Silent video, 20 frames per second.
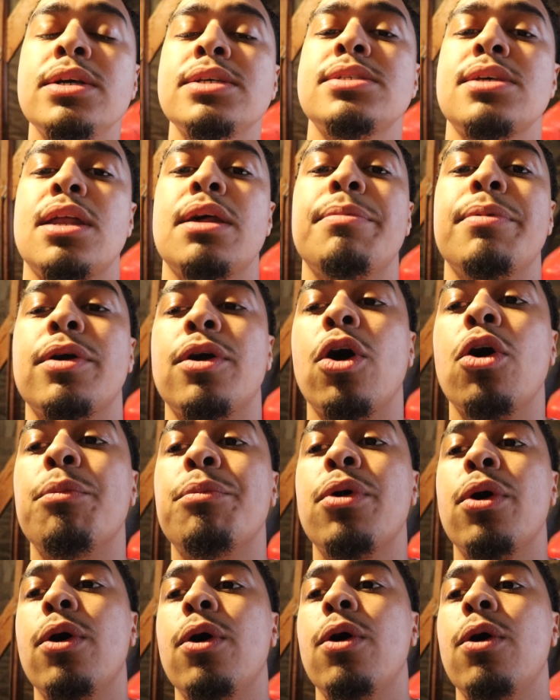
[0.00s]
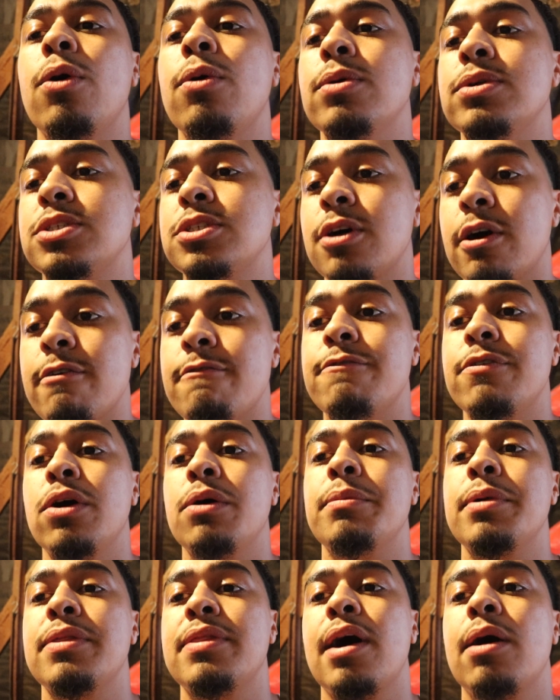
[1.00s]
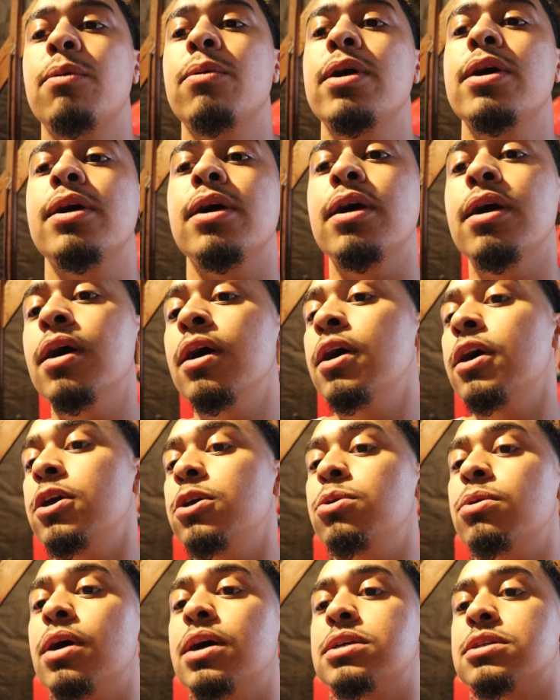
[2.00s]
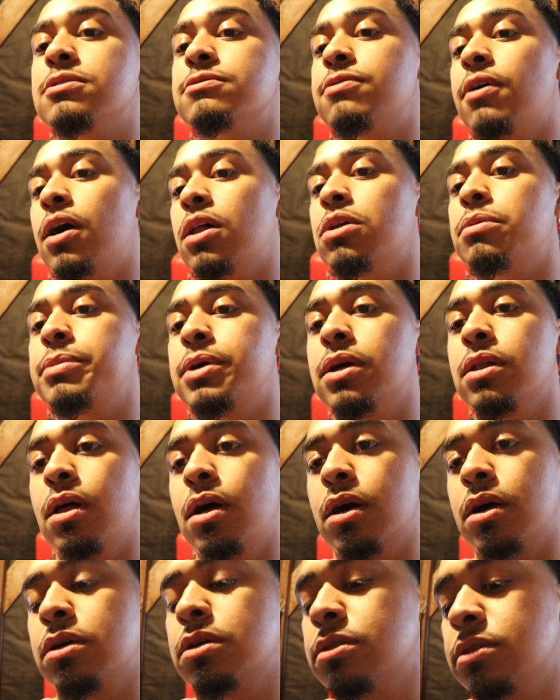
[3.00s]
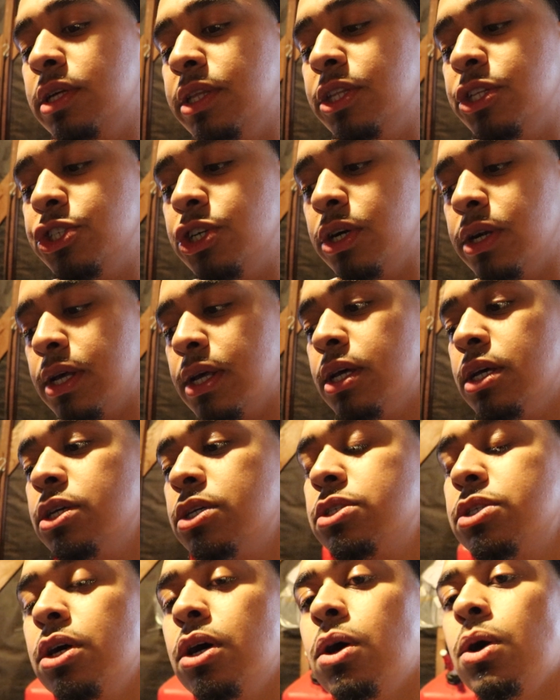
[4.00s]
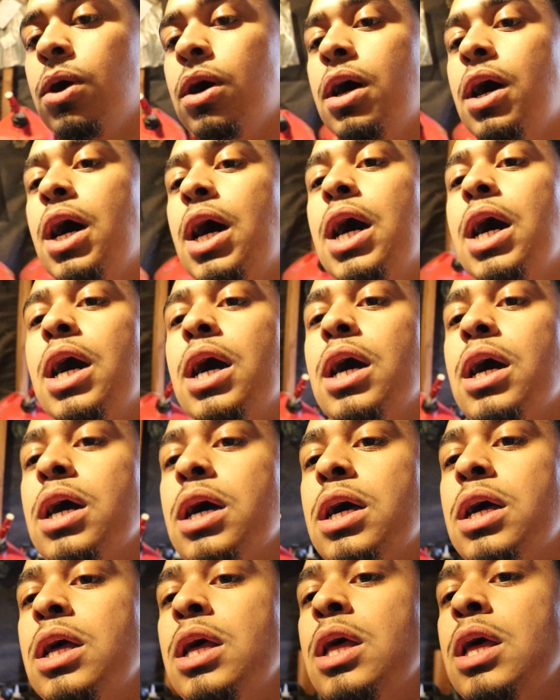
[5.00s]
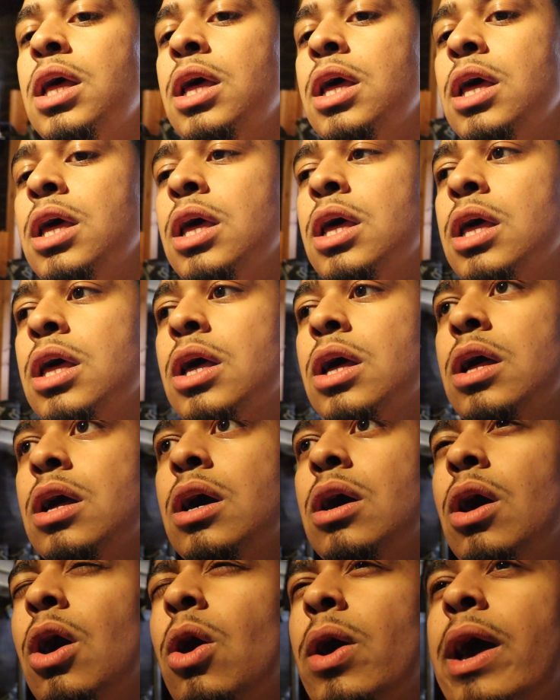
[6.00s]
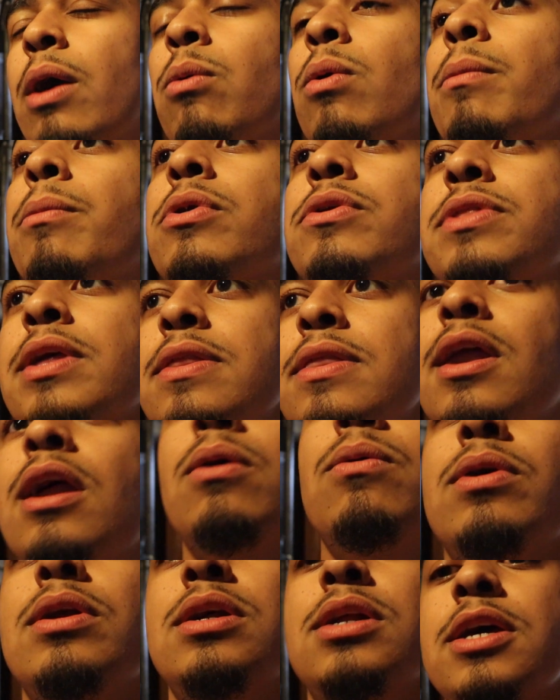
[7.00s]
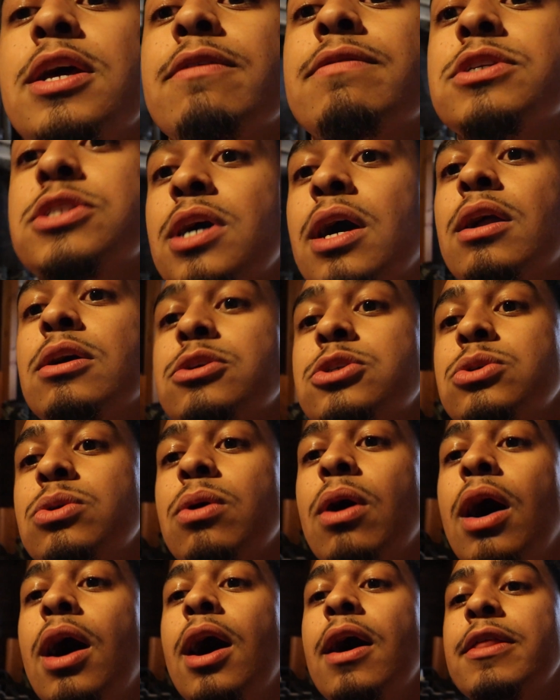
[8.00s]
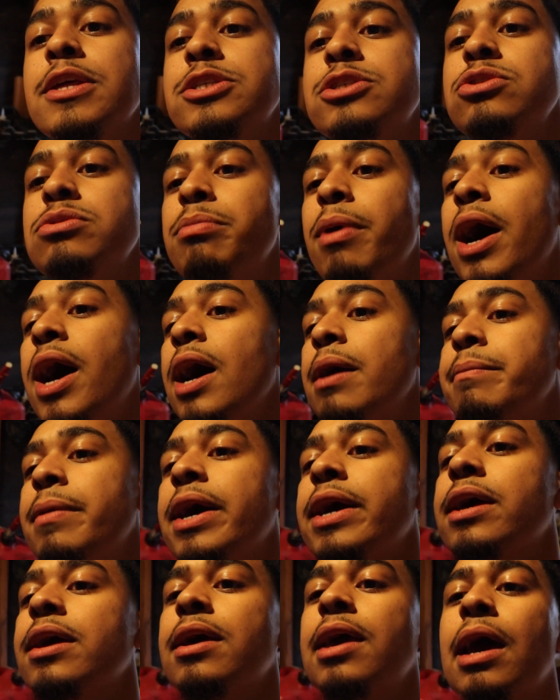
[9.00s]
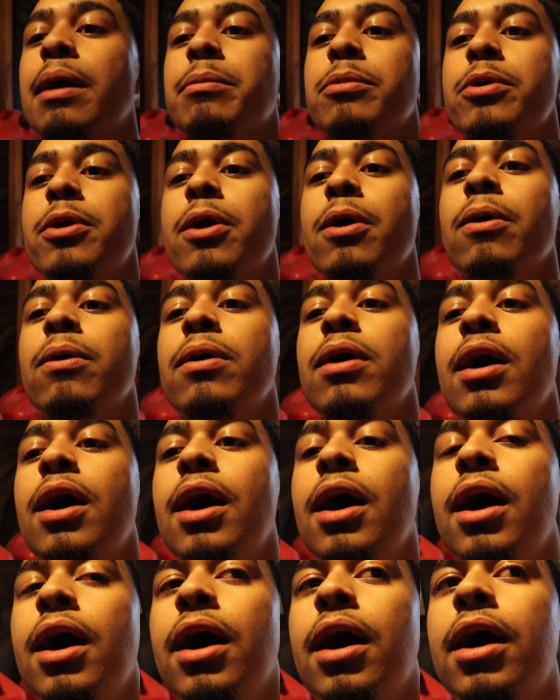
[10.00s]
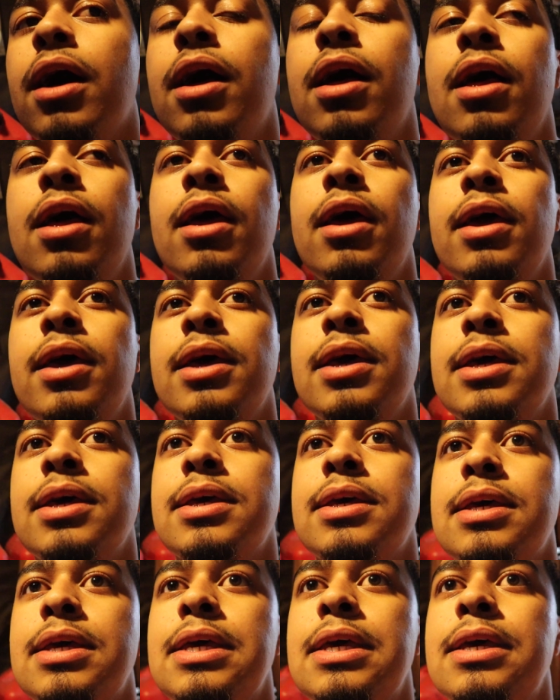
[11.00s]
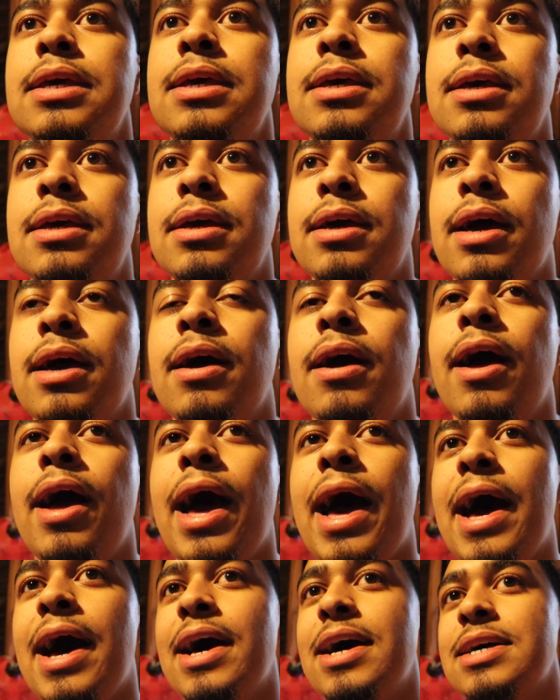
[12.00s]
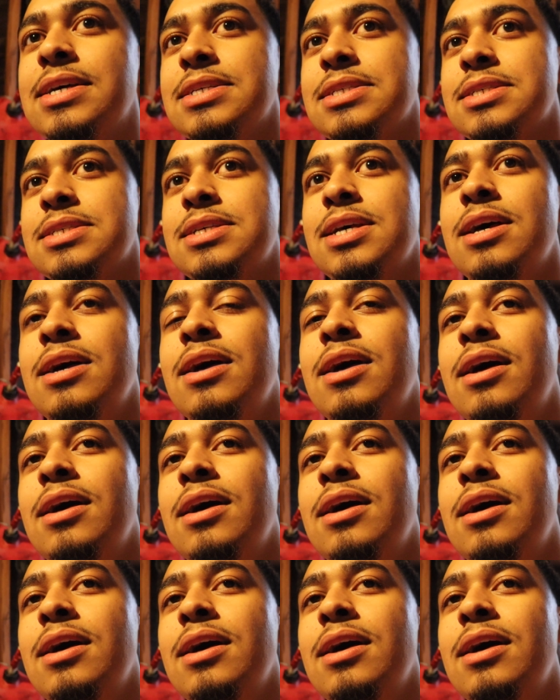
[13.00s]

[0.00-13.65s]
set up a GoPro and start filming. That way you guys can follow me along in the journey. So oh yeah, one more thing that I wanted to give a shout out to. This dude Baja Mike in Camarillo. He has